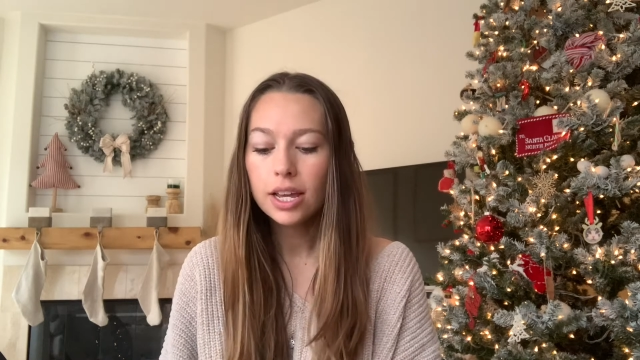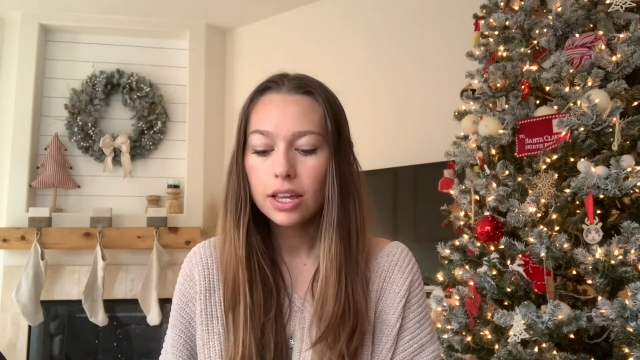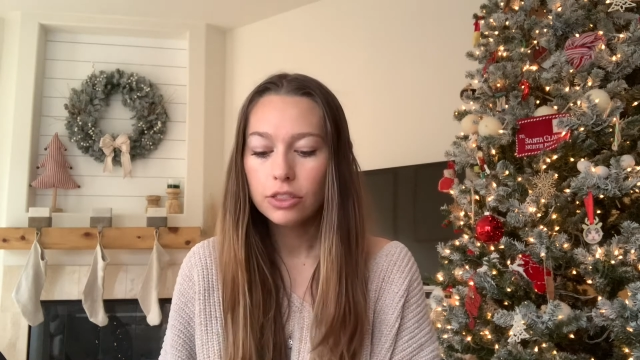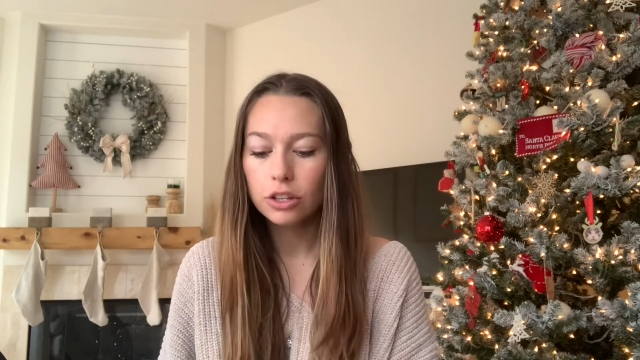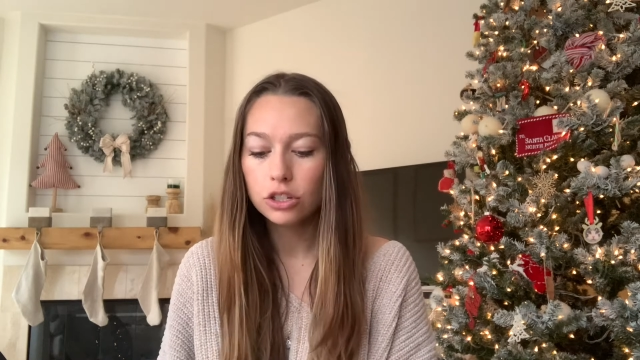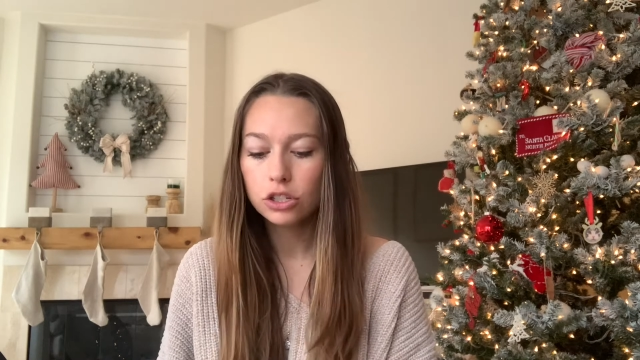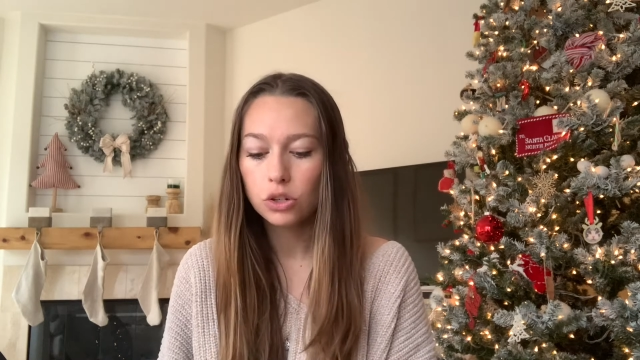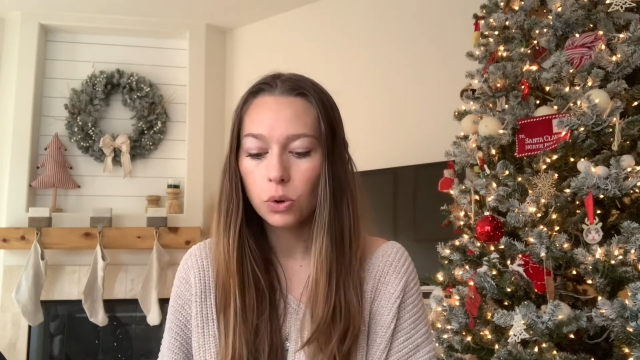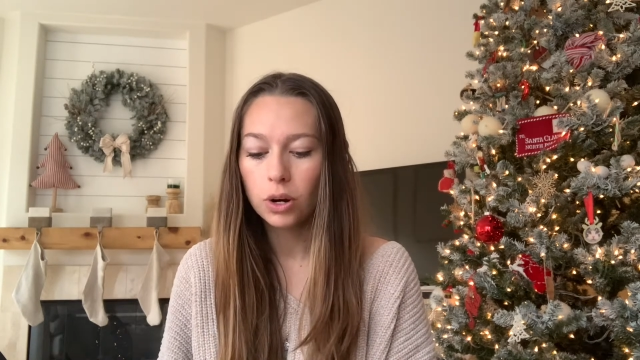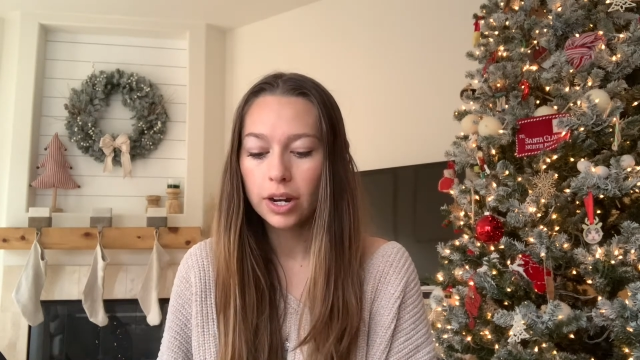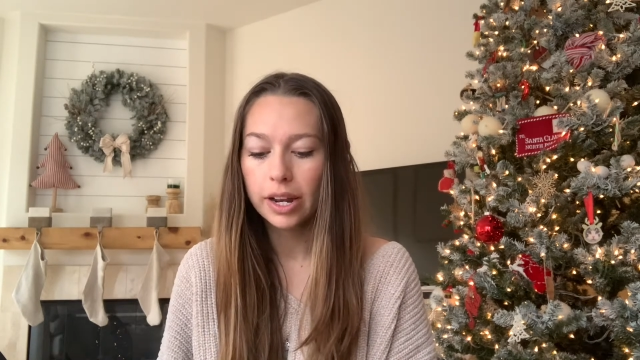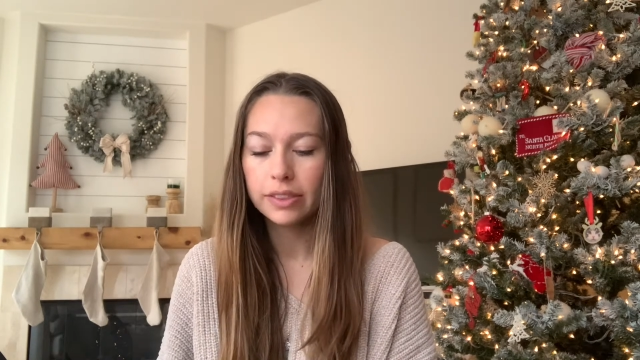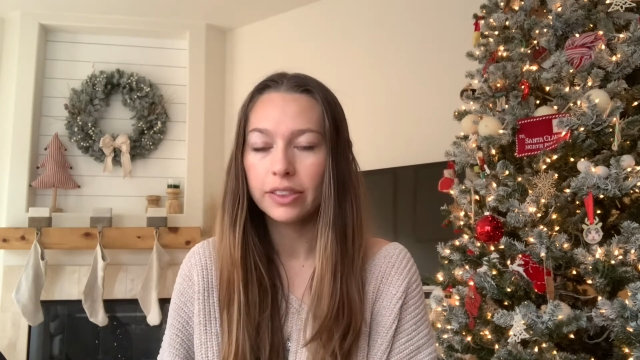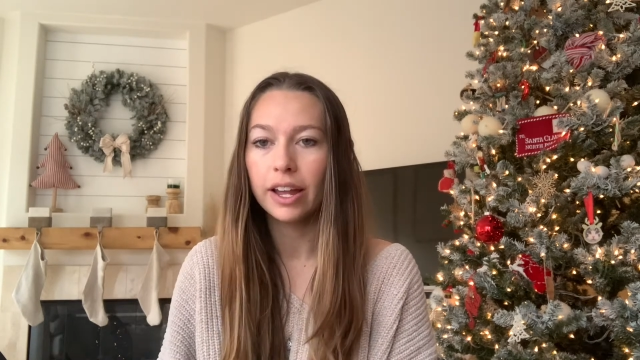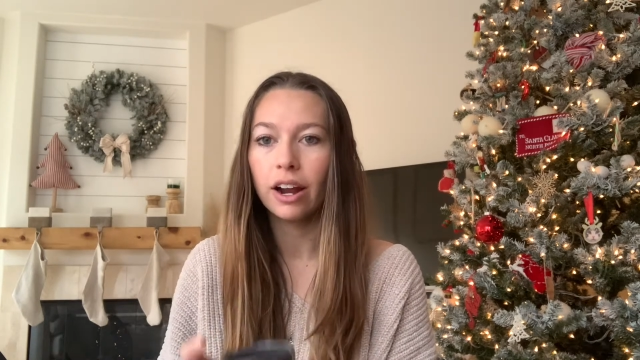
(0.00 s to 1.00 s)
the store
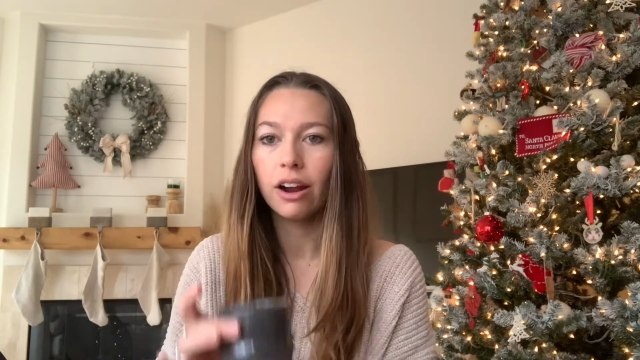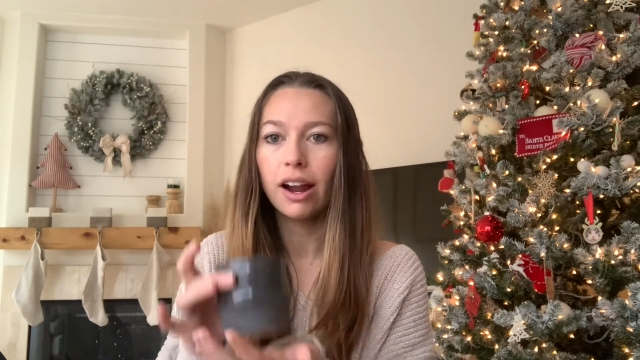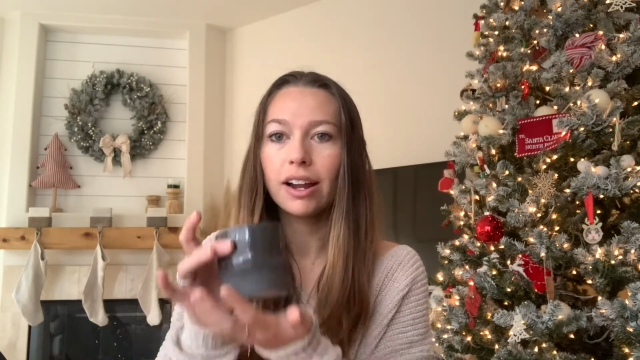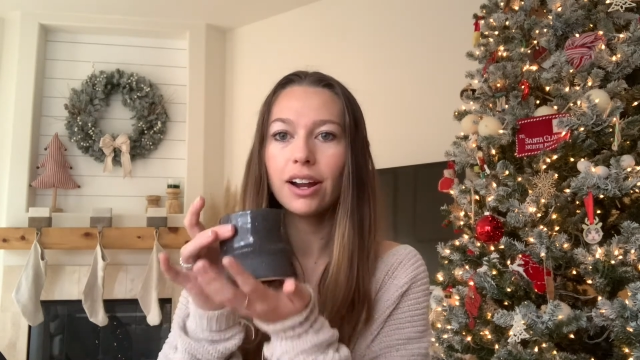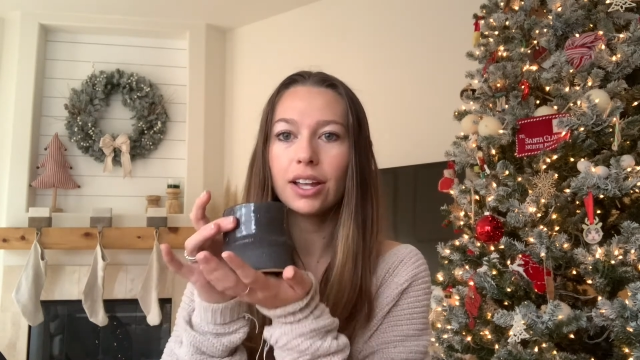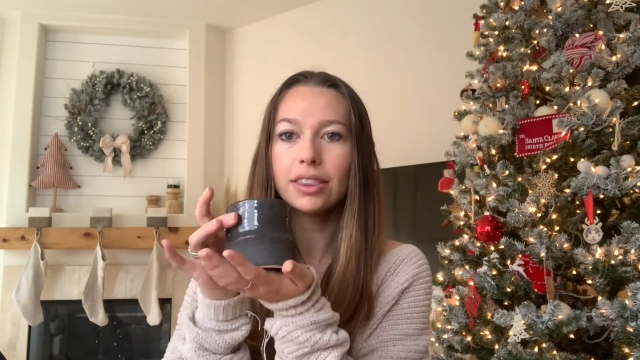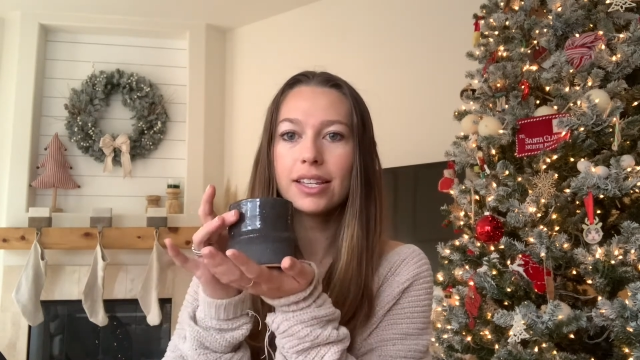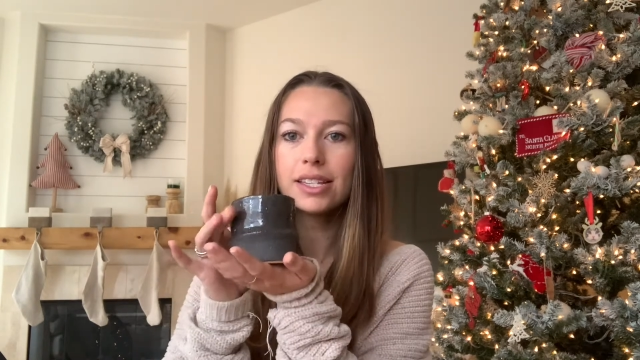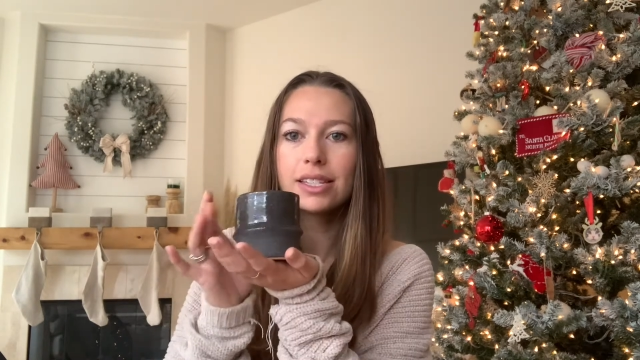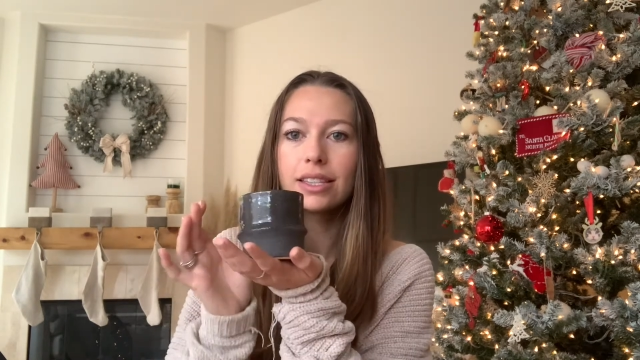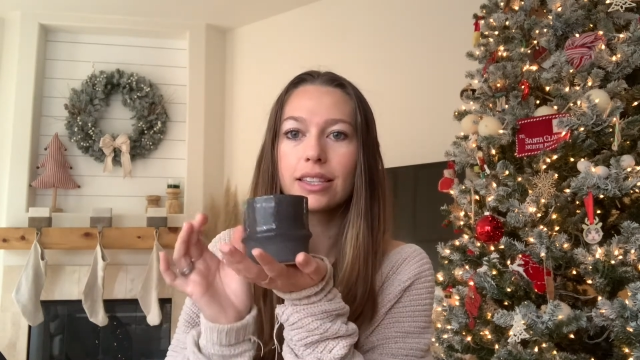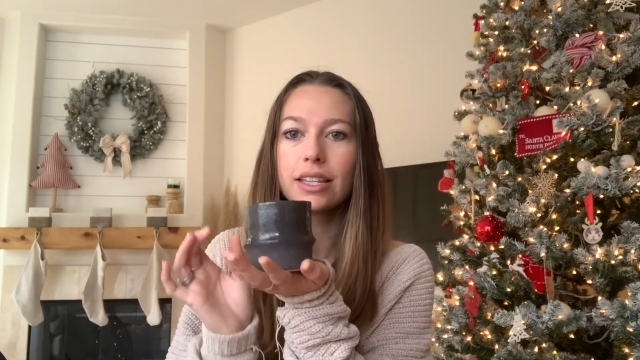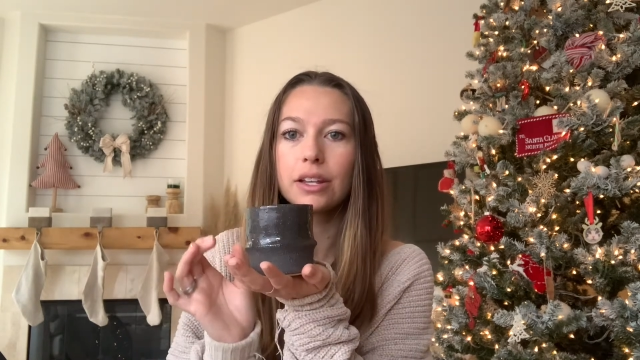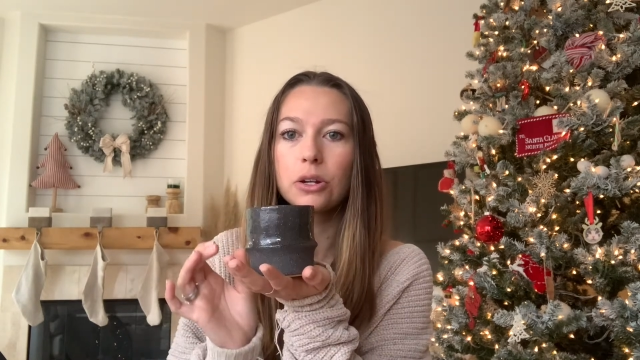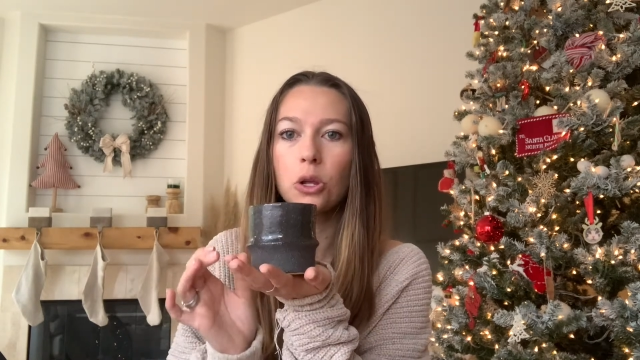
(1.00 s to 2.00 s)
in there, I got this
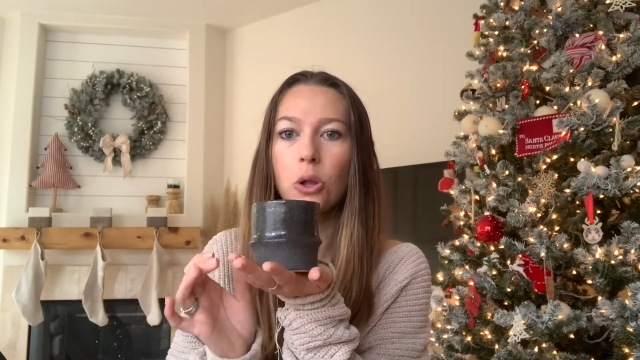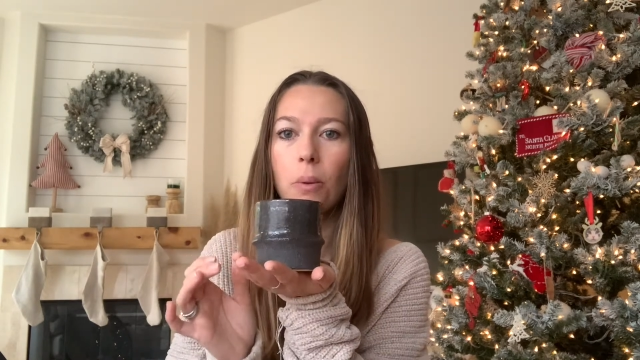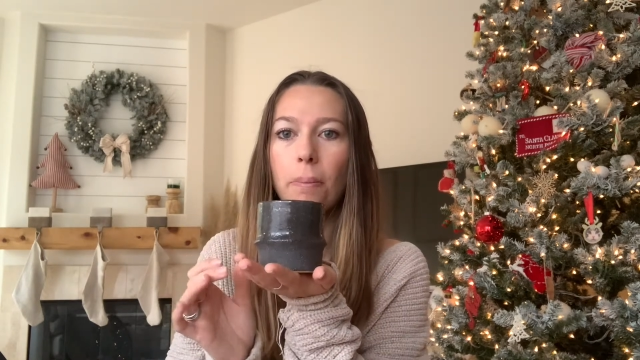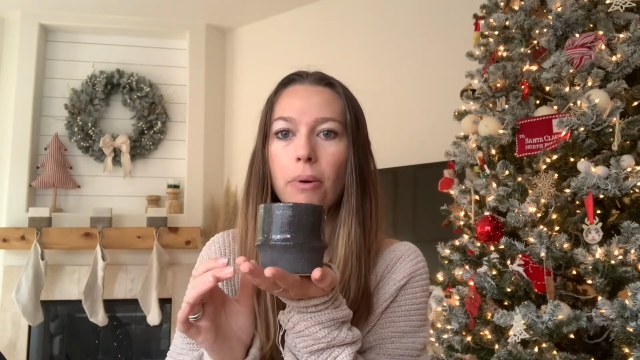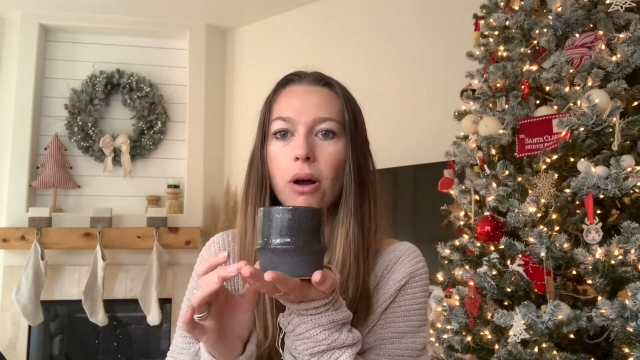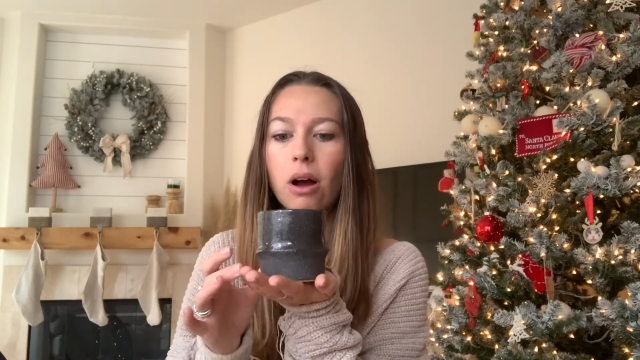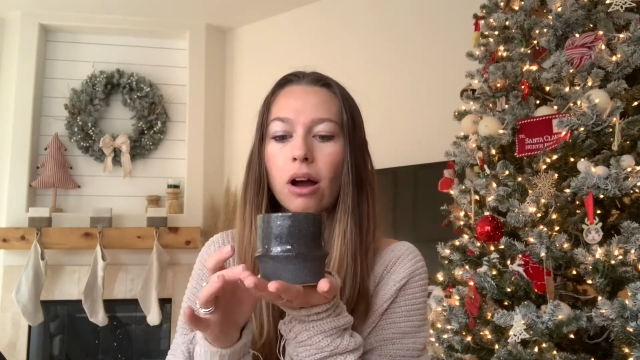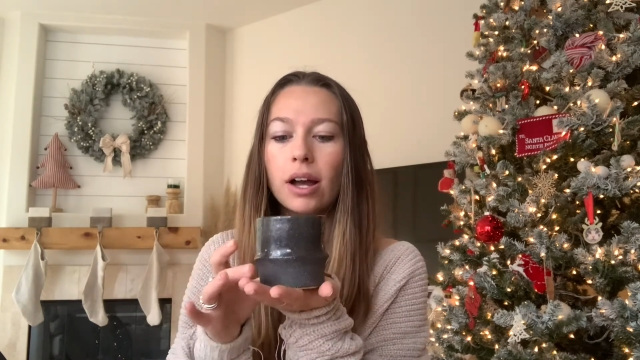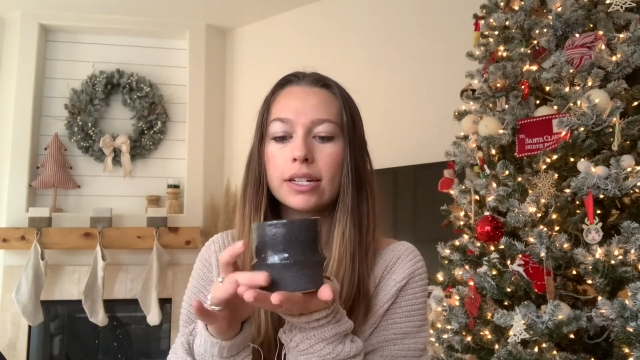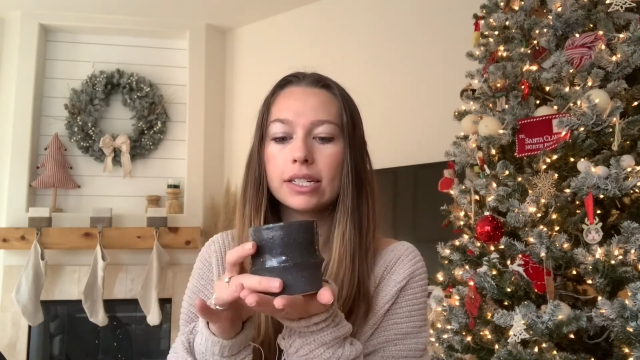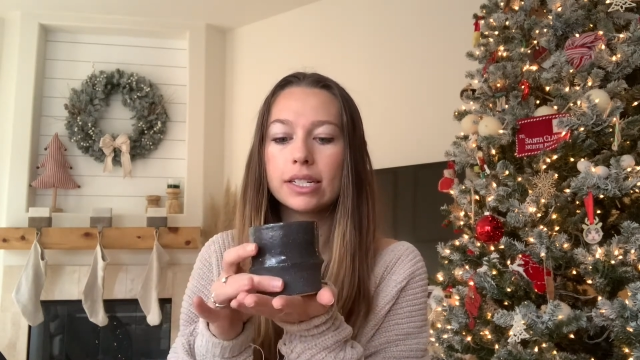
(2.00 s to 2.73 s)
little pot.